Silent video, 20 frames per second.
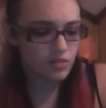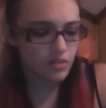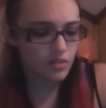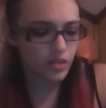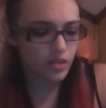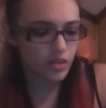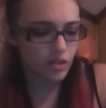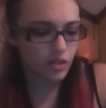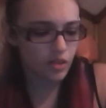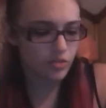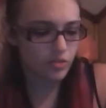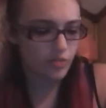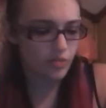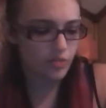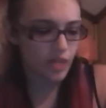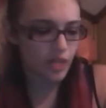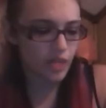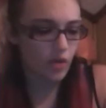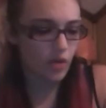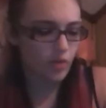you know,
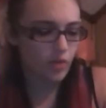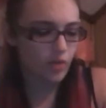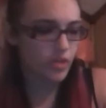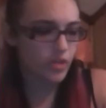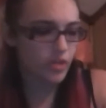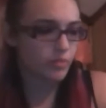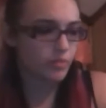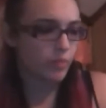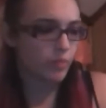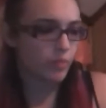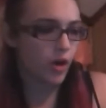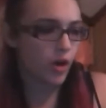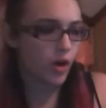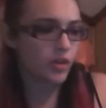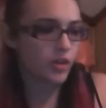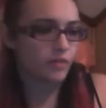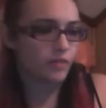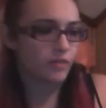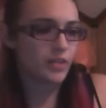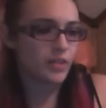something I want to be part
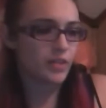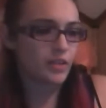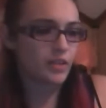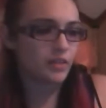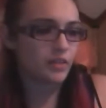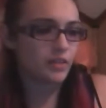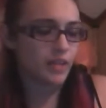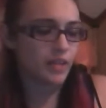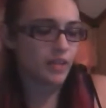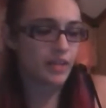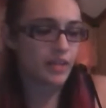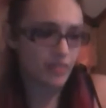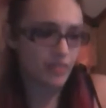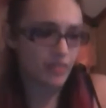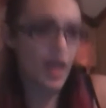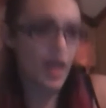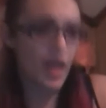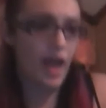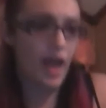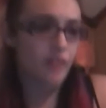of like
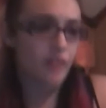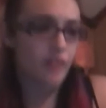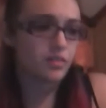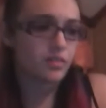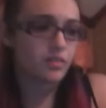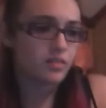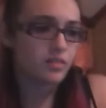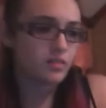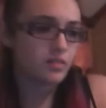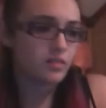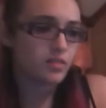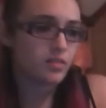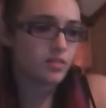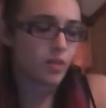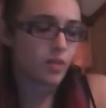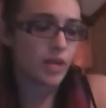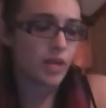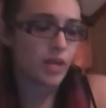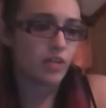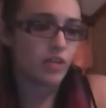that.
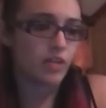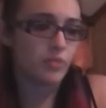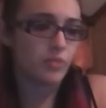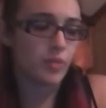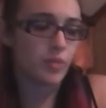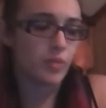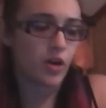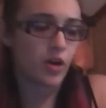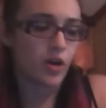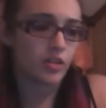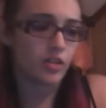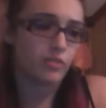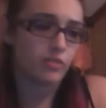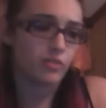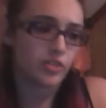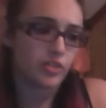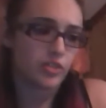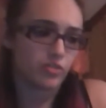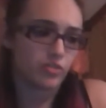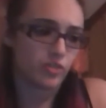I'm proud to be part of the
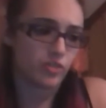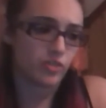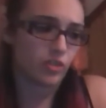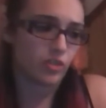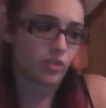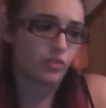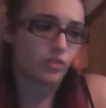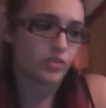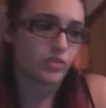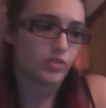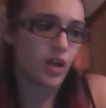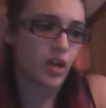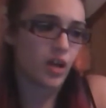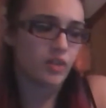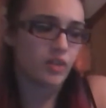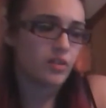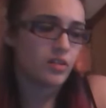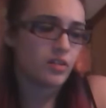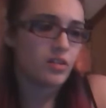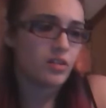original Juggalos, not
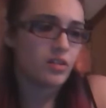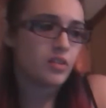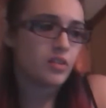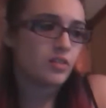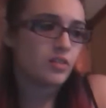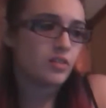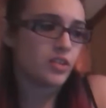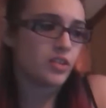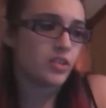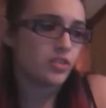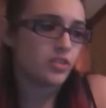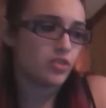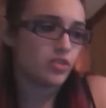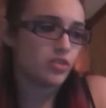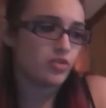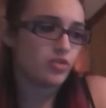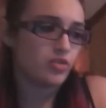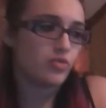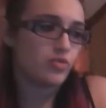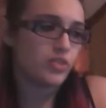this
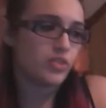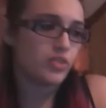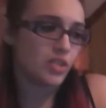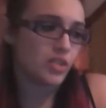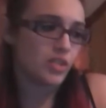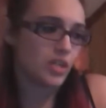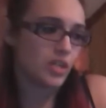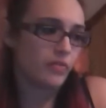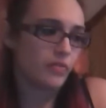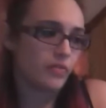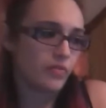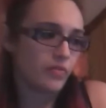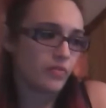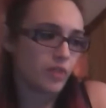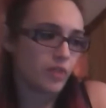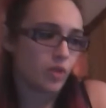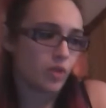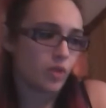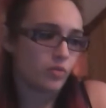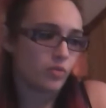new scene. If,
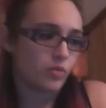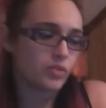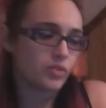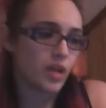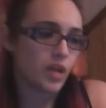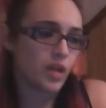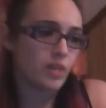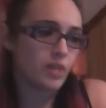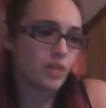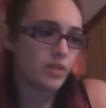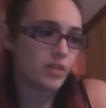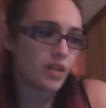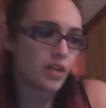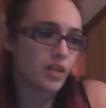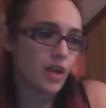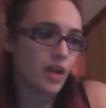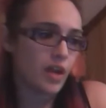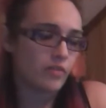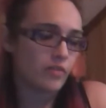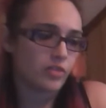you know, anybody
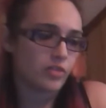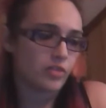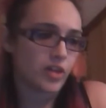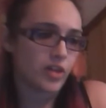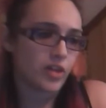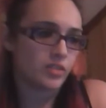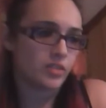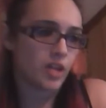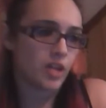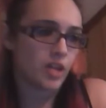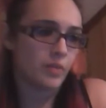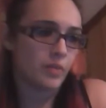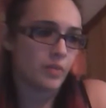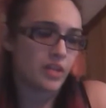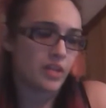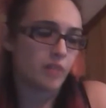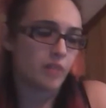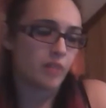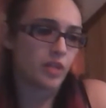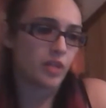ever tries to tell me
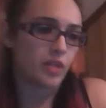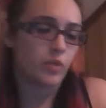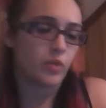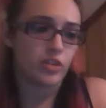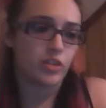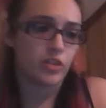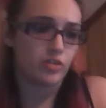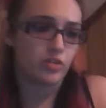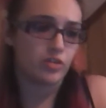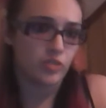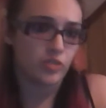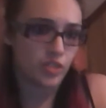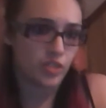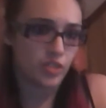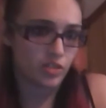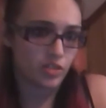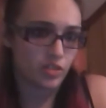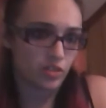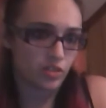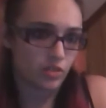that I'm like one of the new
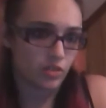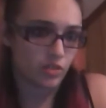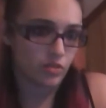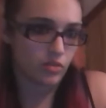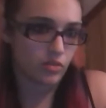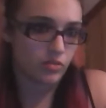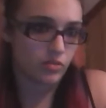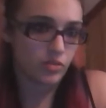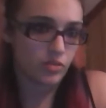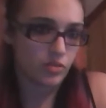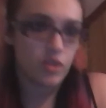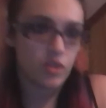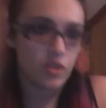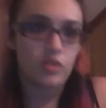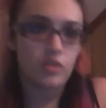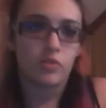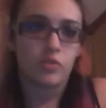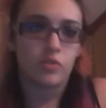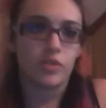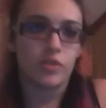scene Juggalos,
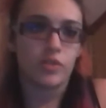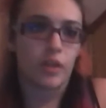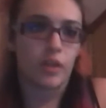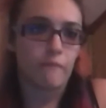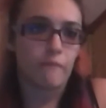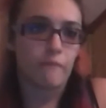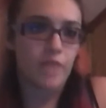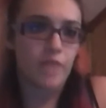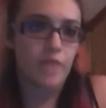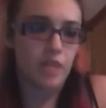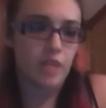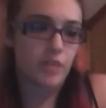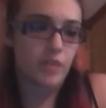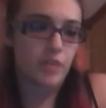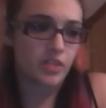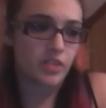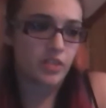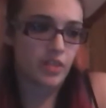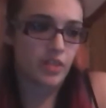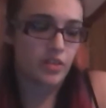or that I'm fake
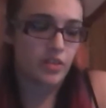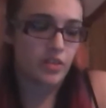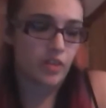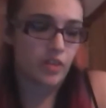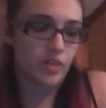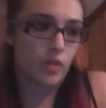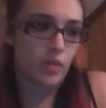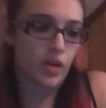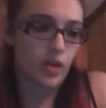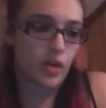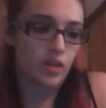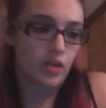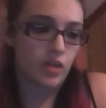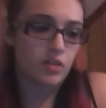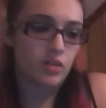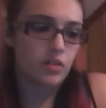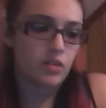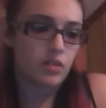because I think that way,